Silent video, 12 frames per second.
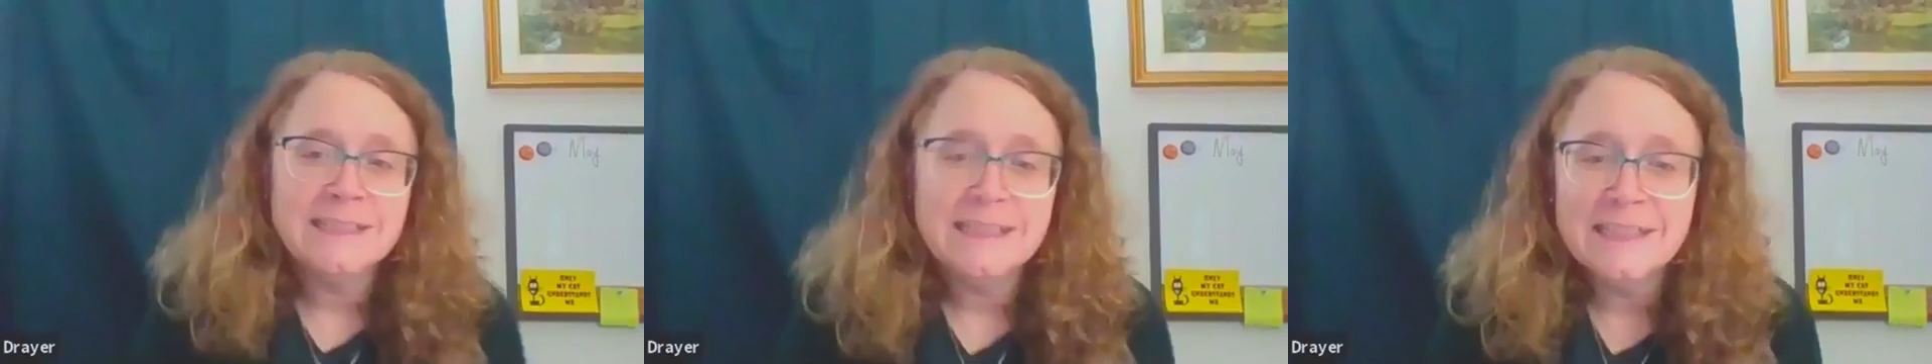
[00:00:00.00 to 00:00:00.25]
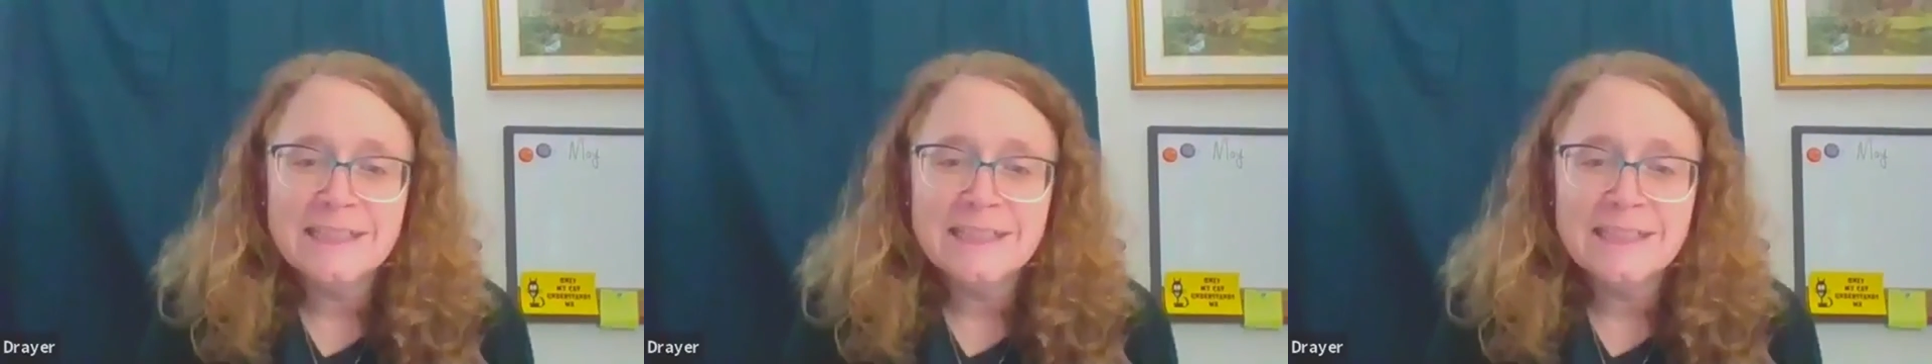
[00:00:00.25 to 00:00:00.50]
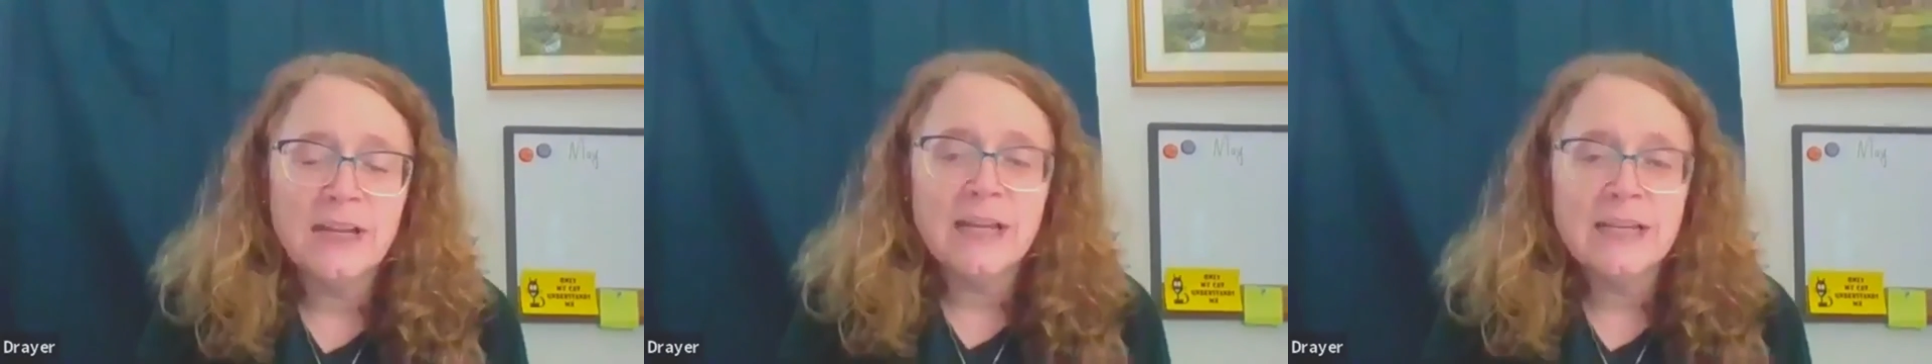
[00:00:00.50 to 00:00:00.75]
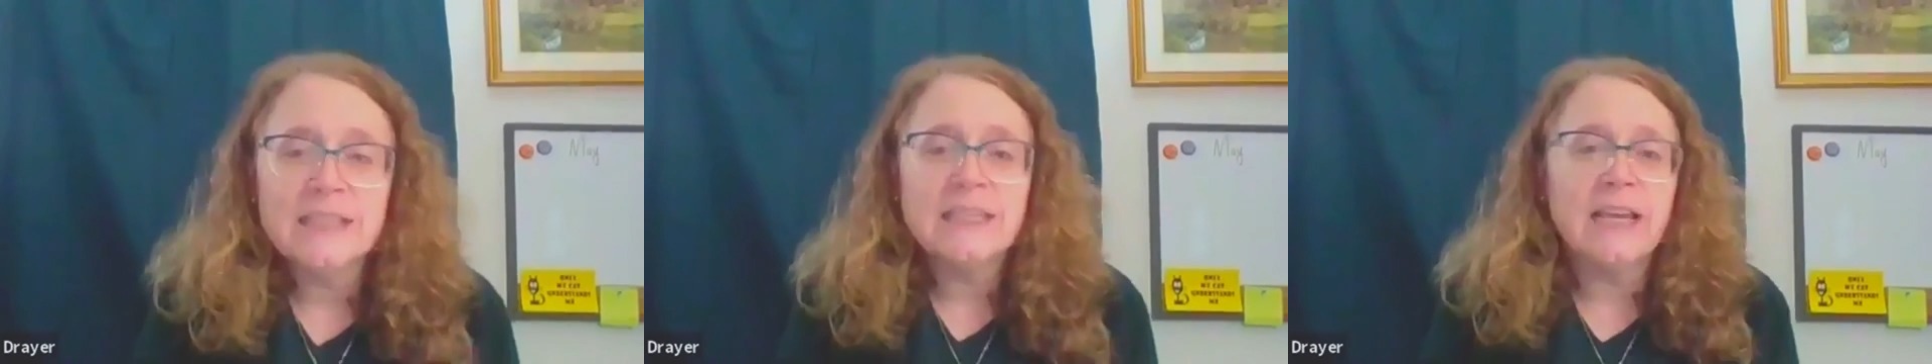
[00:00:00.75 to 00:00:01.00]
Donuts,
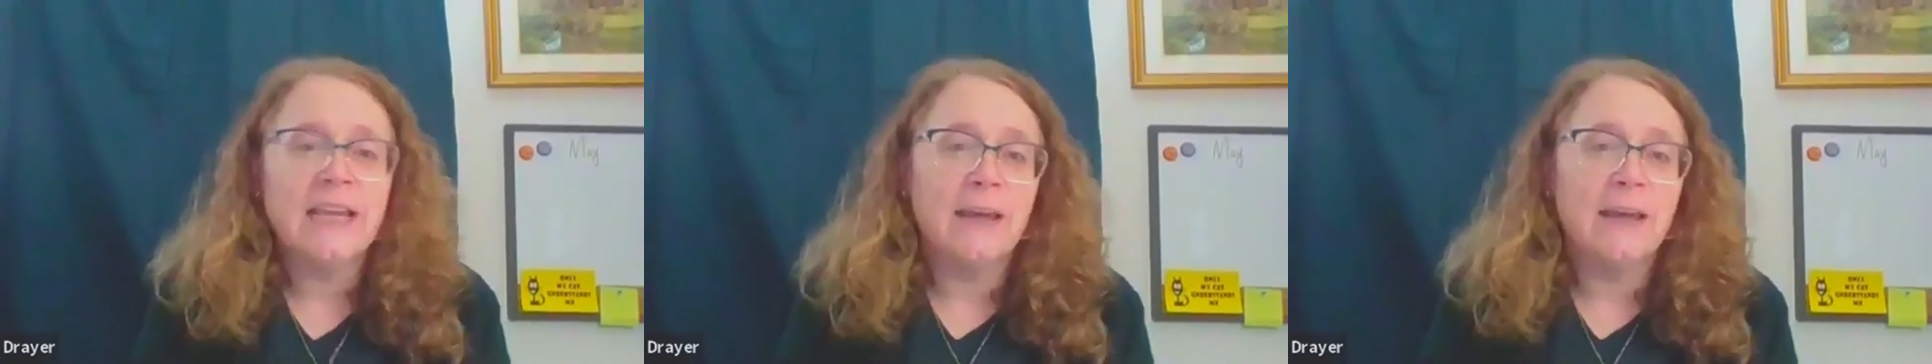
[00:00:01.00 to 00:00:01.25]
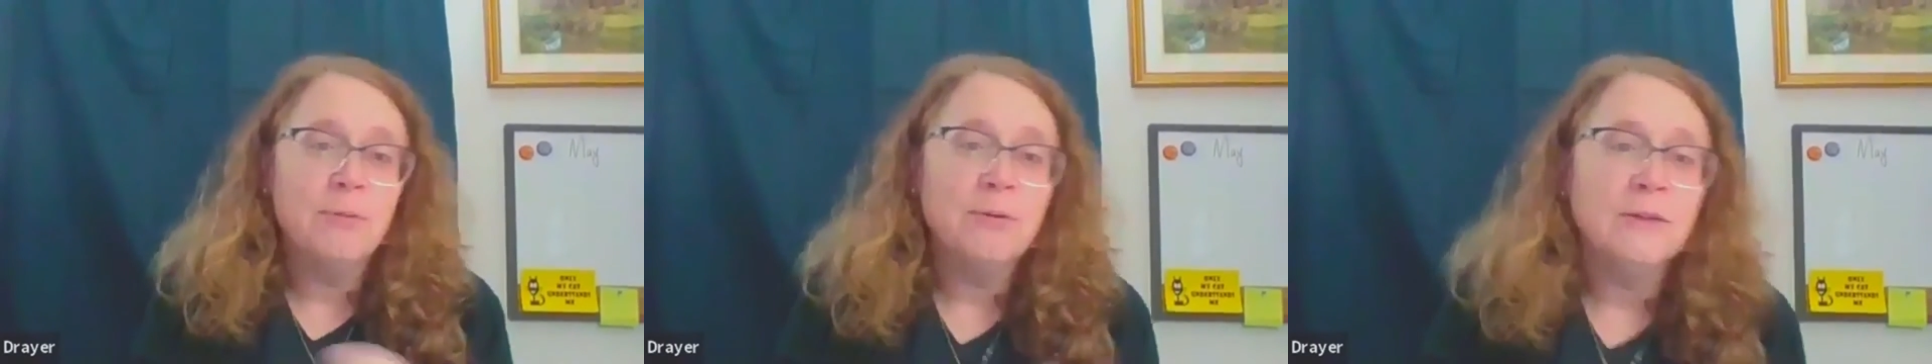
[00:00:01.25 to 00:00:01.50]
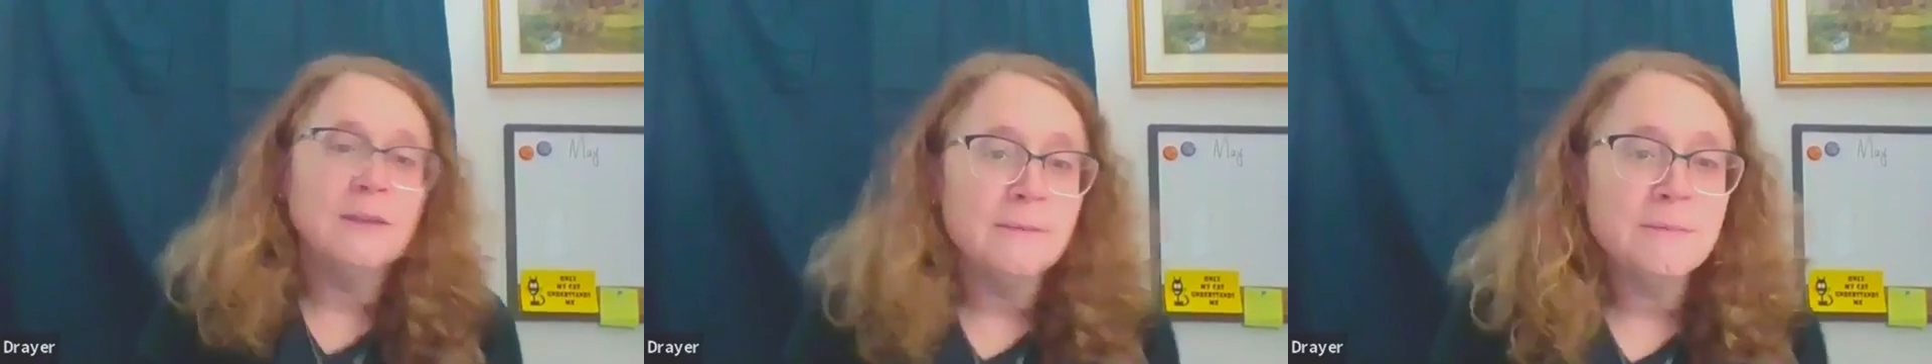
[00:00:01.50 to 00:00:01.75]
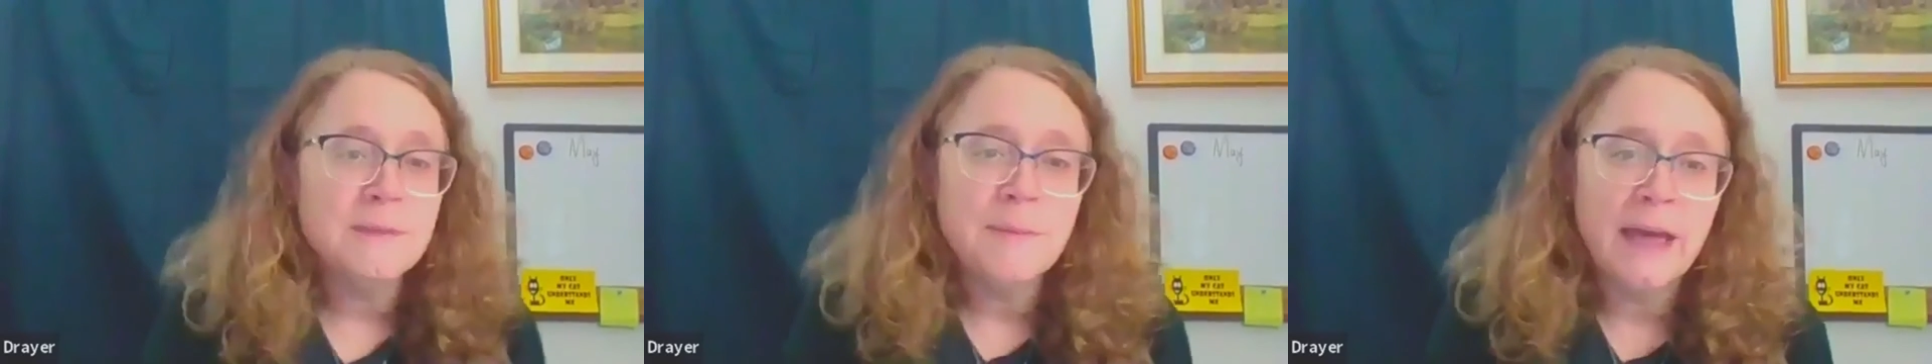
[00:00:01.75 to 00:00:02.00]
and I pull up to
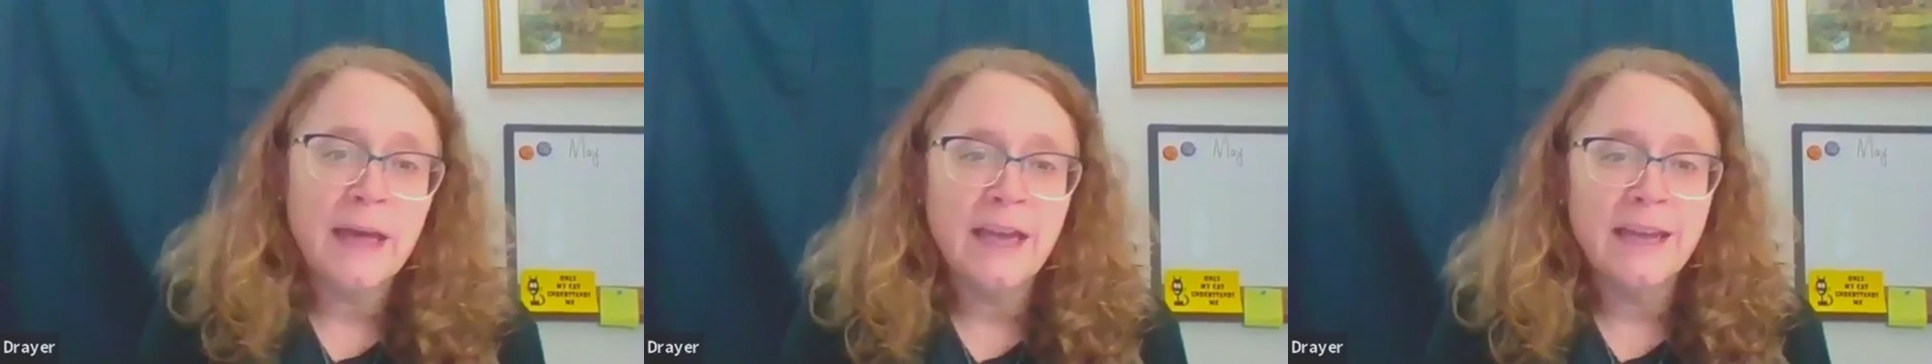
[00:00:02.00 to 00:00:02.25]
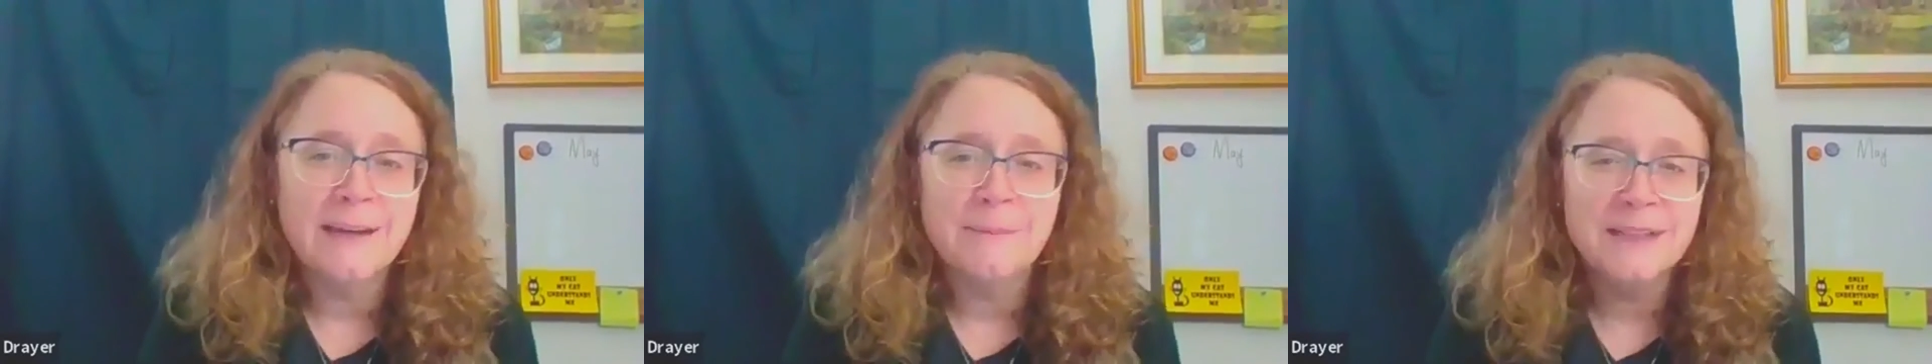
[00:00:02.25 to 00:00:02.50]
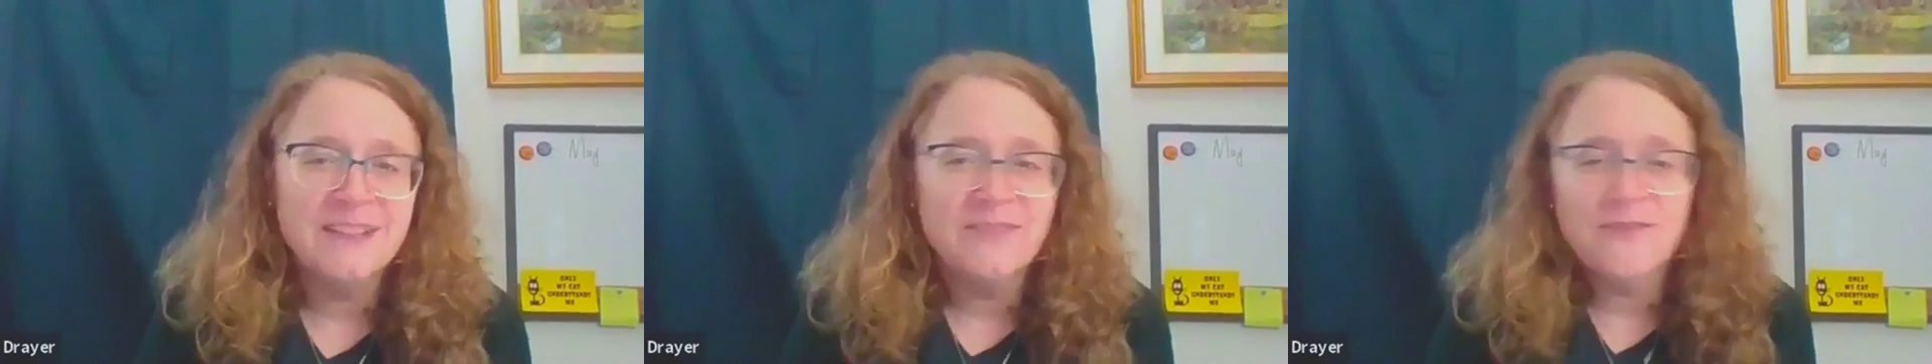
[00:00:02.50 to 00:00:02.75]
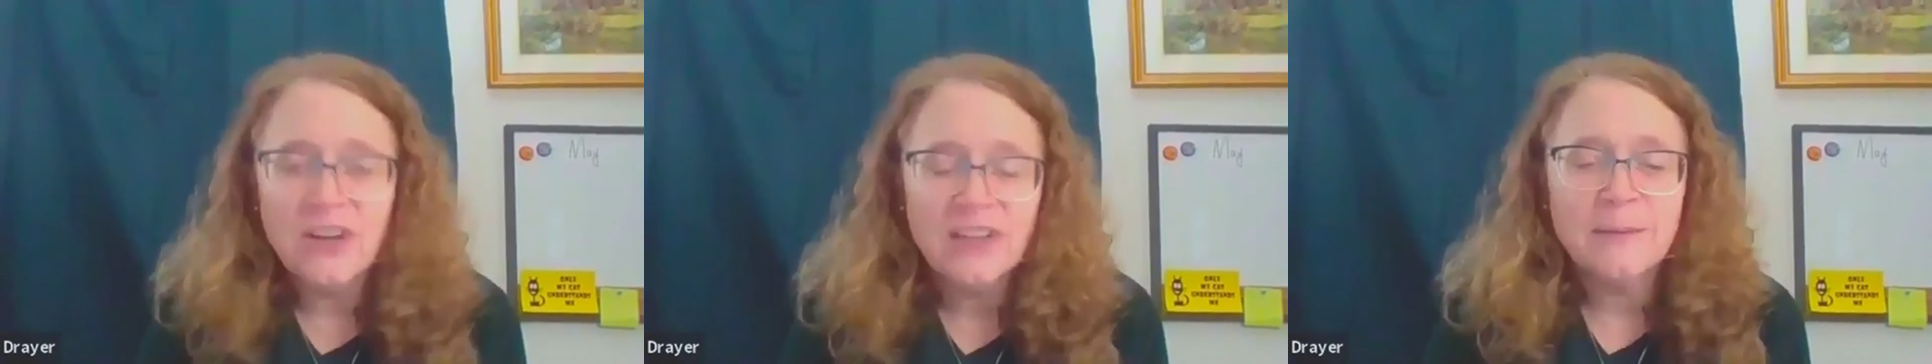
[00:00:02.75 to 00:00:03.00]
pay, and I'm in a
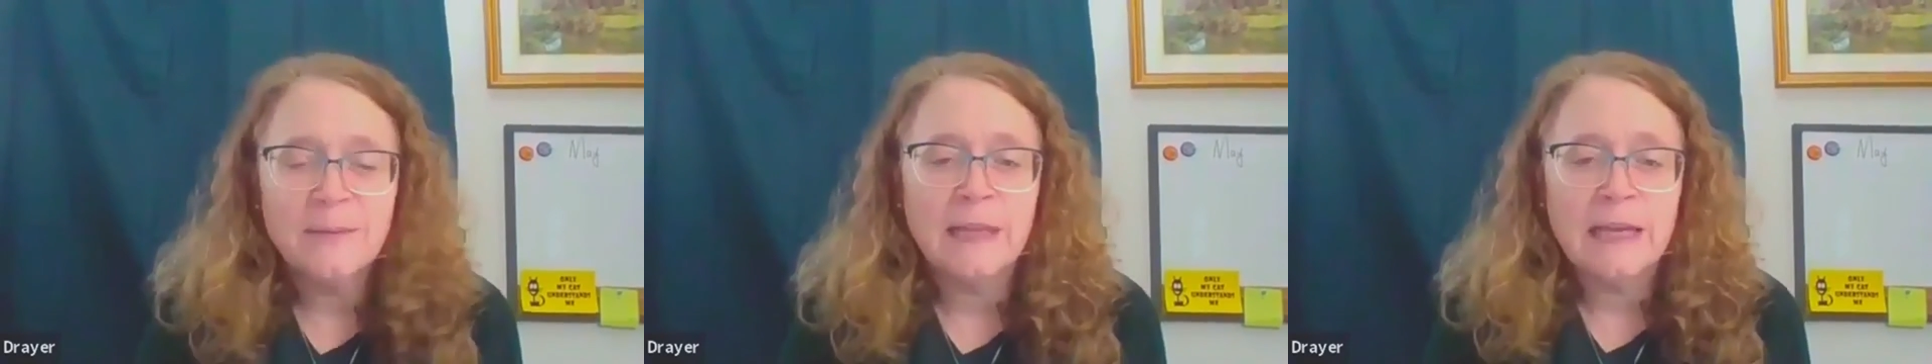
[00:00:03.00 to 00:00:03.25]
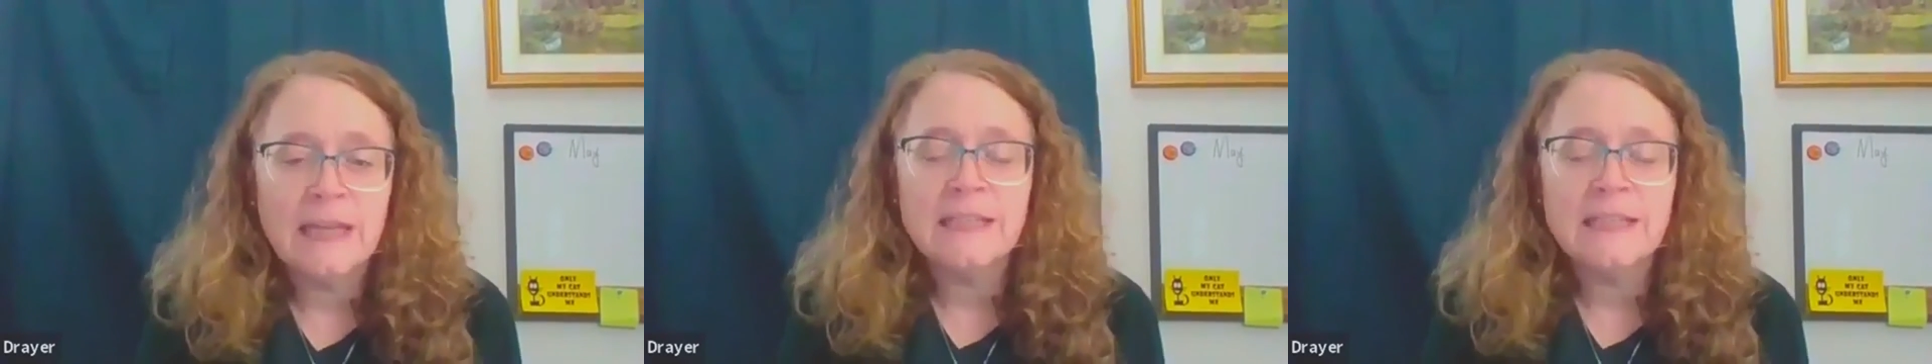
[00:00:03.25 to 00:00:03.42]
funky place,